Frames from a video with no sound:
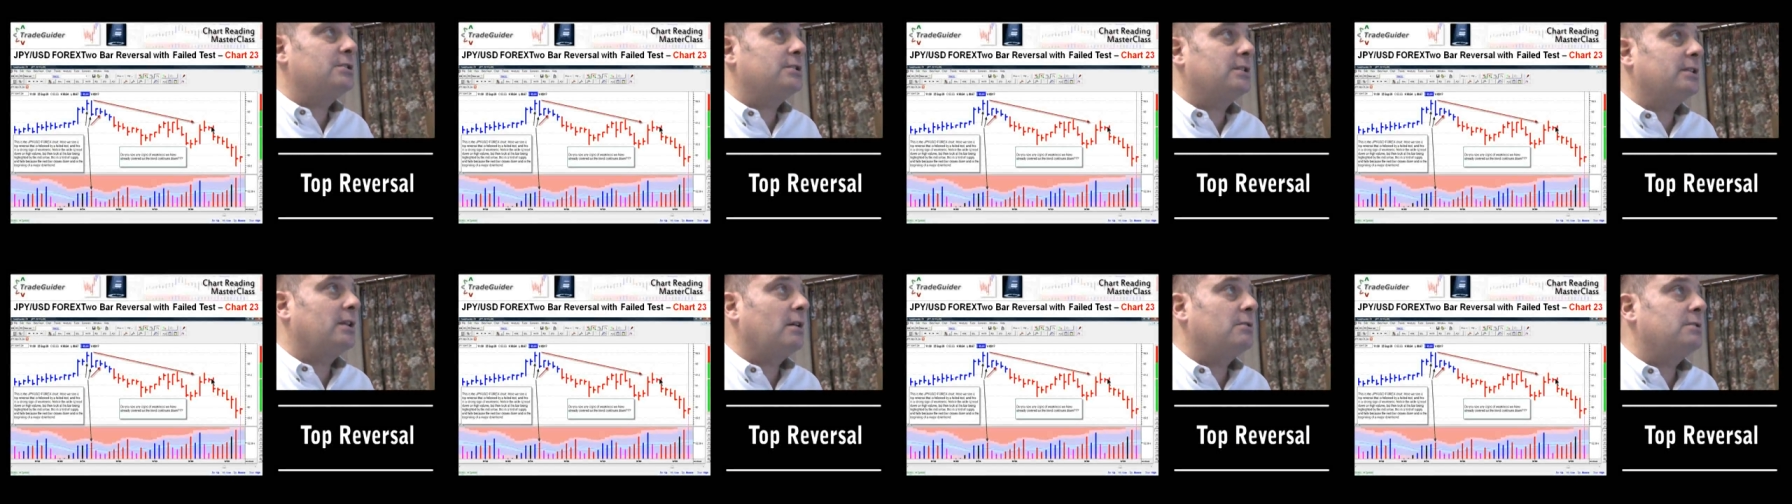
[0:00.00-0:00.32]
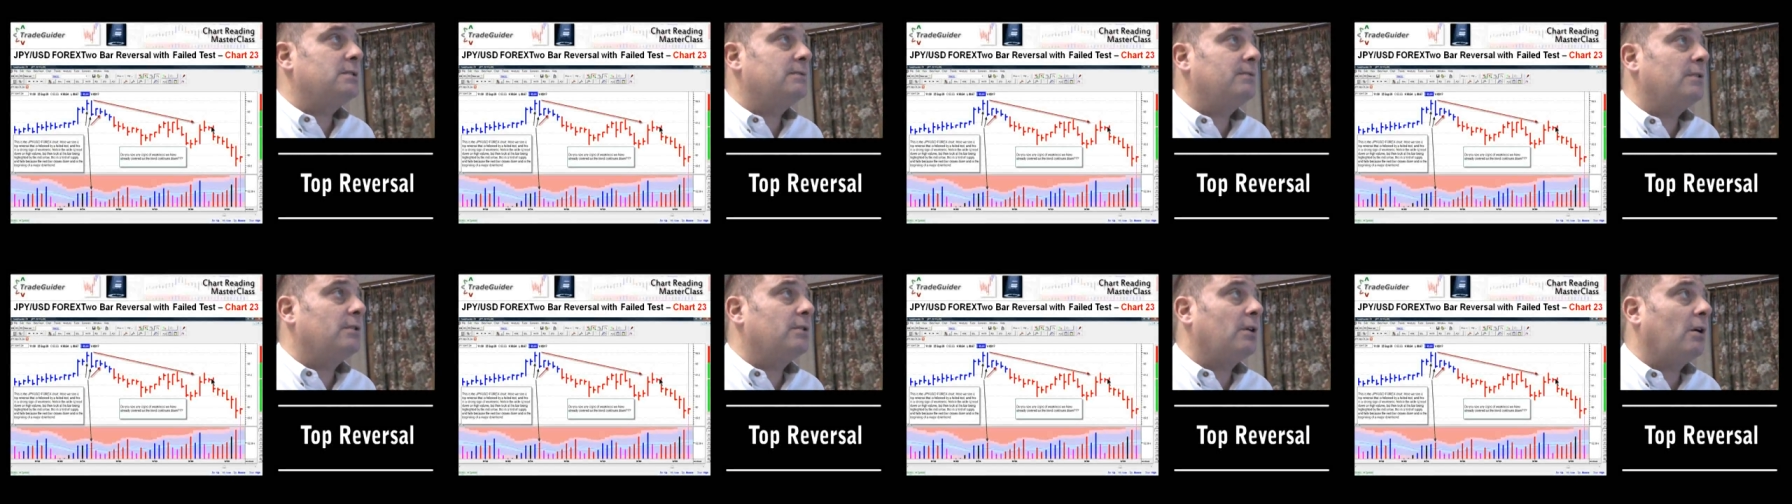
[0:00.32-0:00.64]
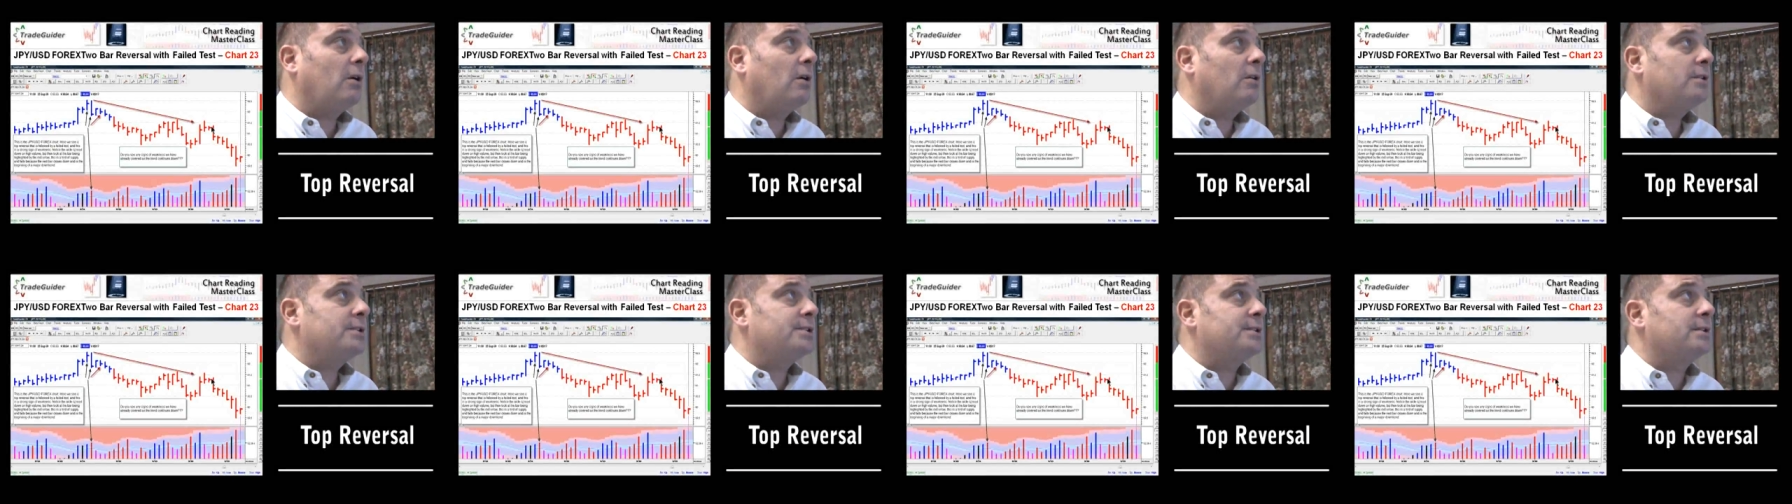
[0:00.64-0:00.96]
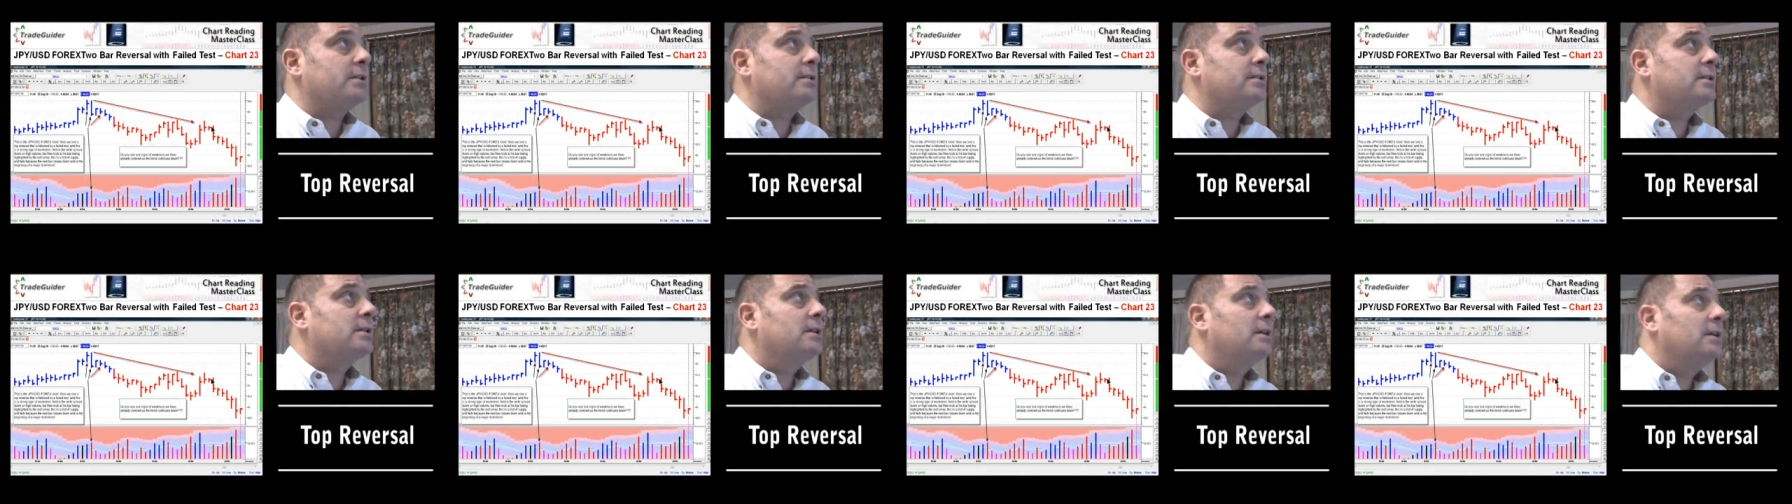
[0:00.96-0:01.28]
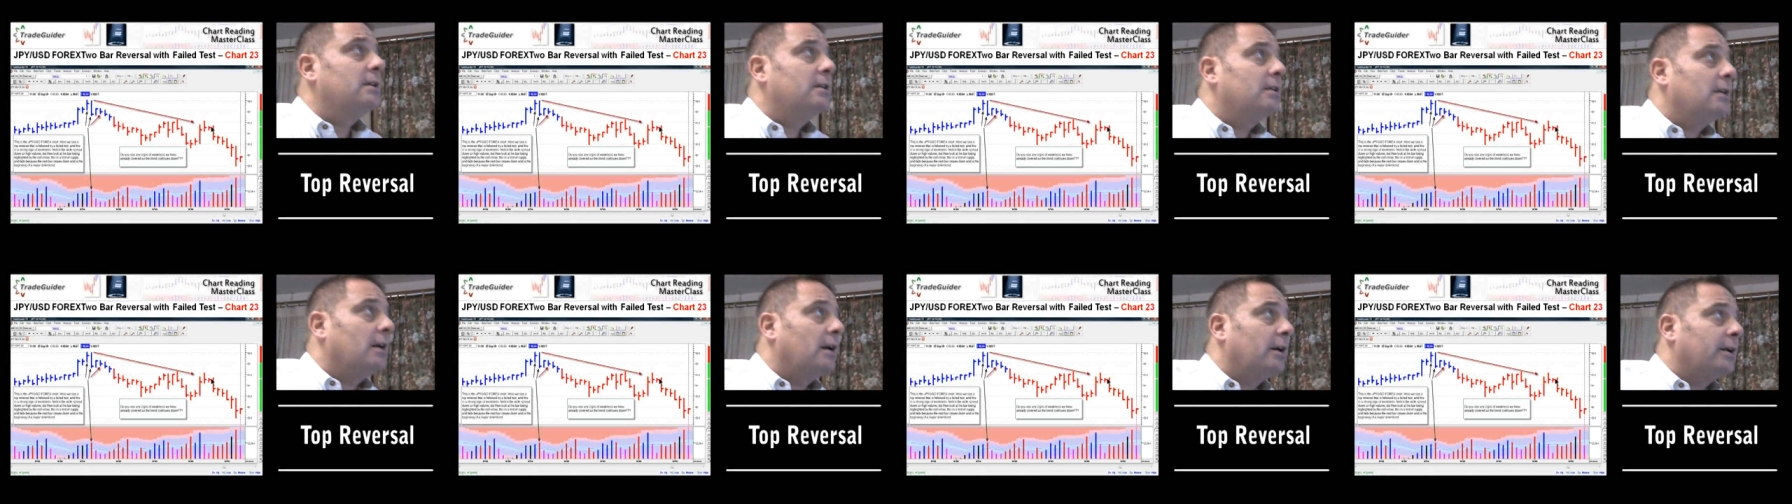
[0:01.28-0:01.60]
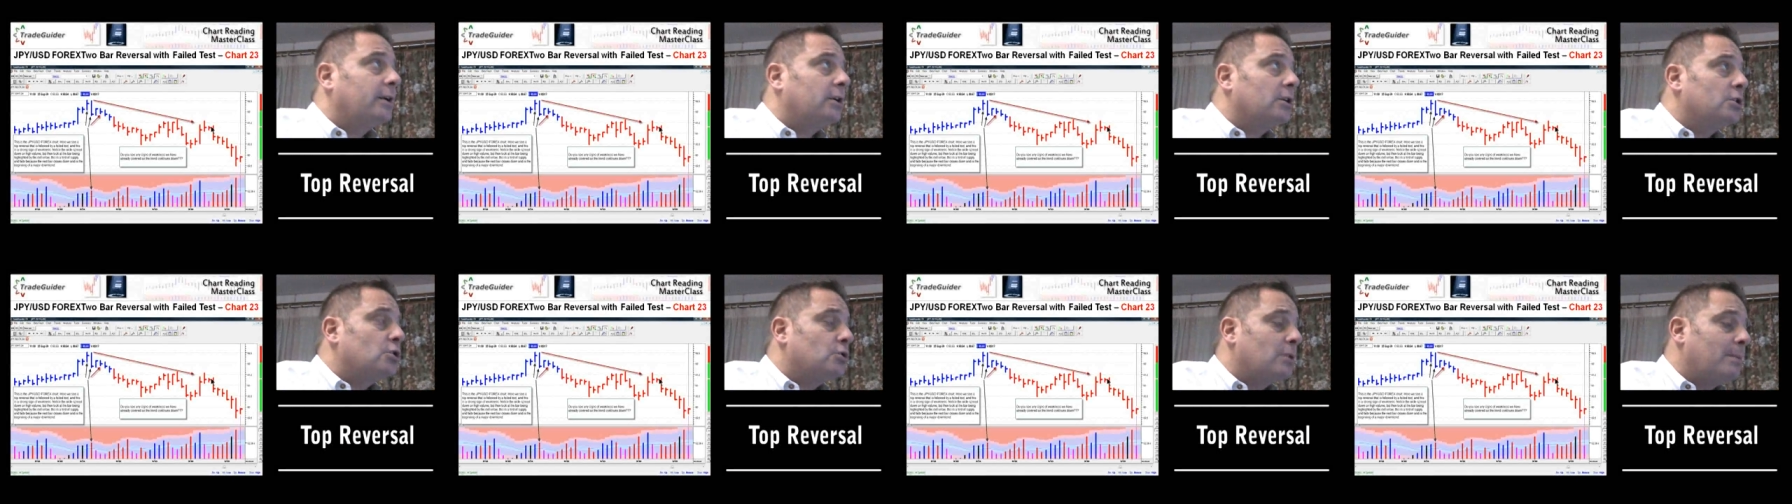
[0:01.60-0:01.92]
to those of you that answered
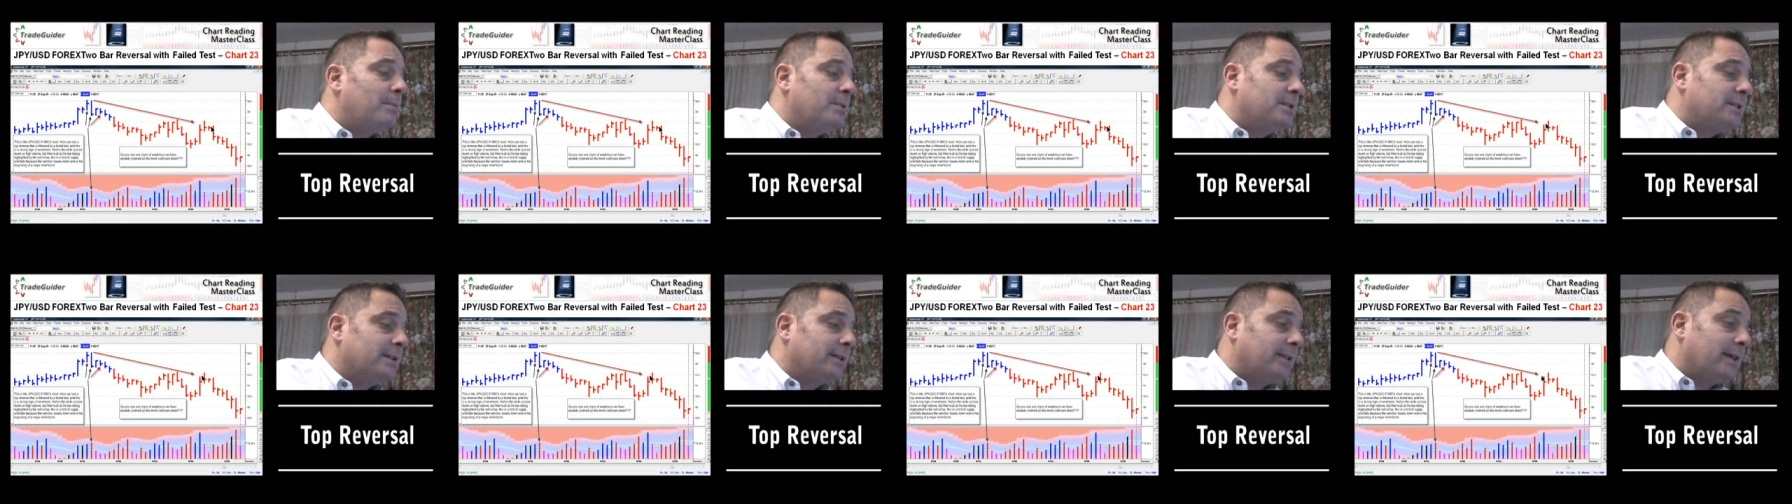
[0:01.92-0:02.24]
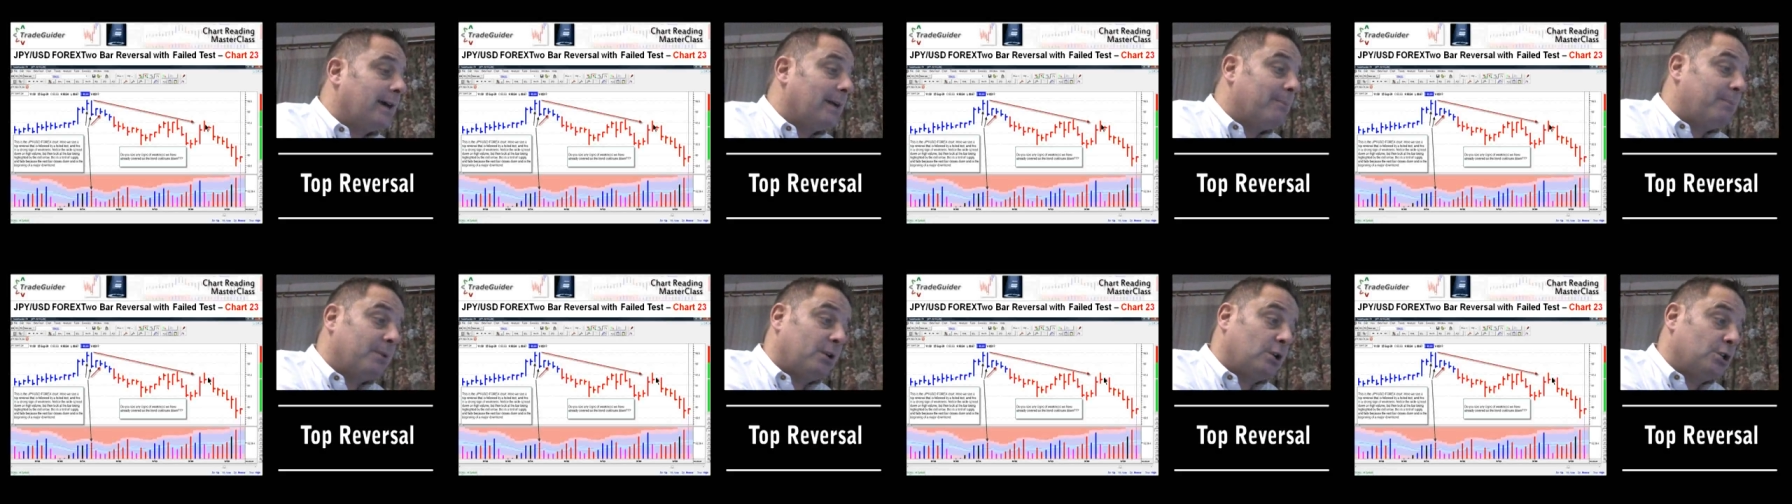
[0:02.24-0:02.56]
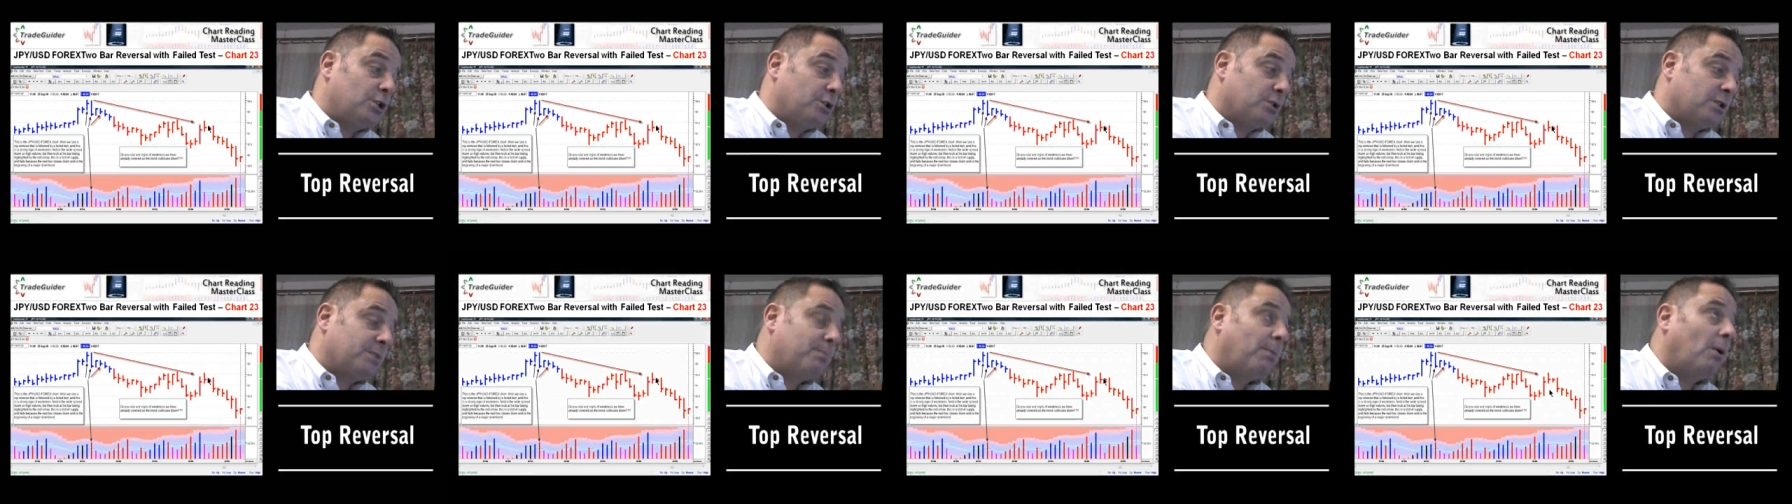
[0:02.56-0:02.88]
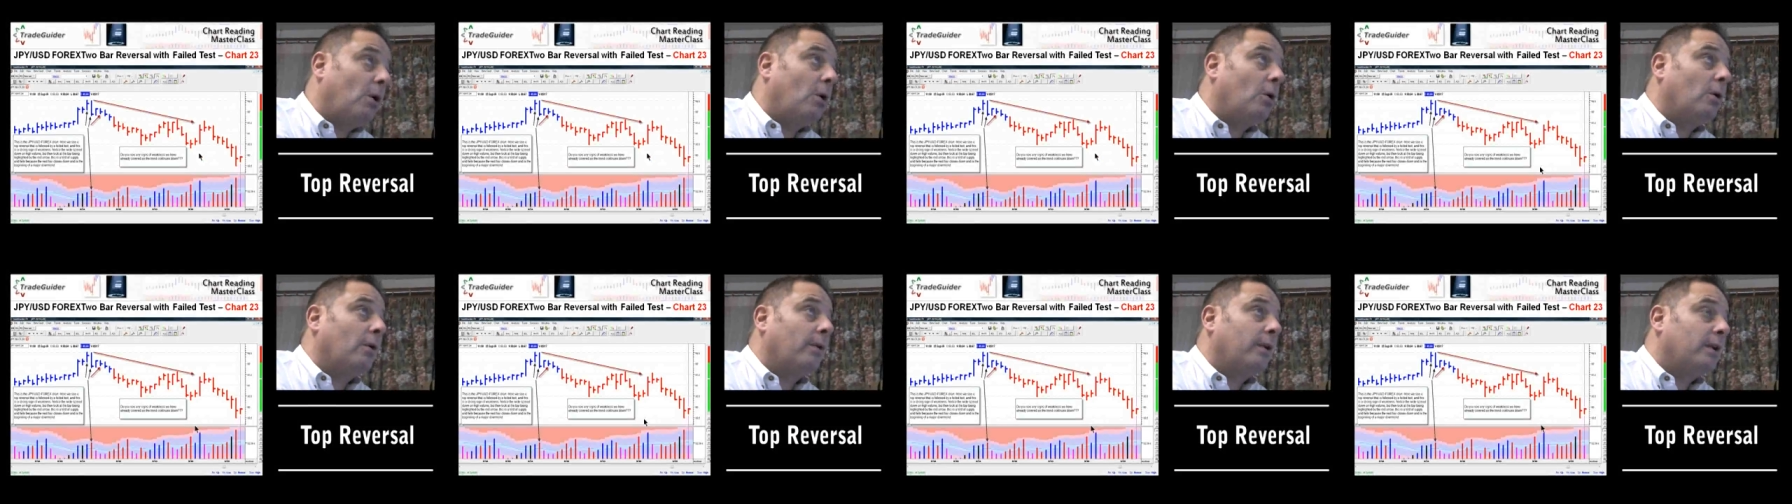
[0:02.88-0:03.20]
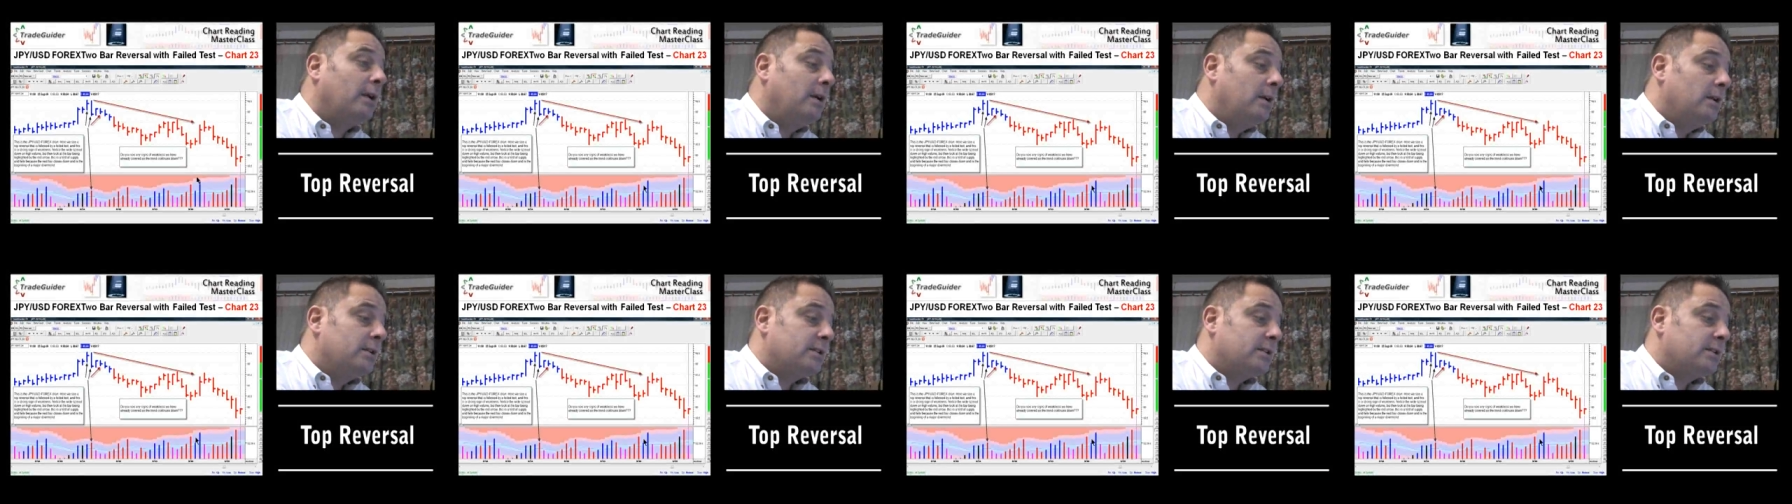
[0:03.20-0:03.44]
and contributed there, because you're spot on.